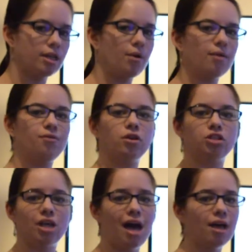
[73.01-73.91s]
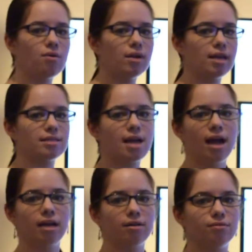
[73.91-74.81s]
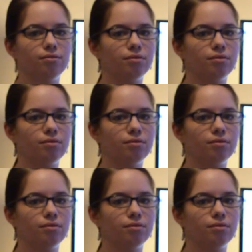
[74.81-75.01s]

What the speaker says: Now, if your child is kind of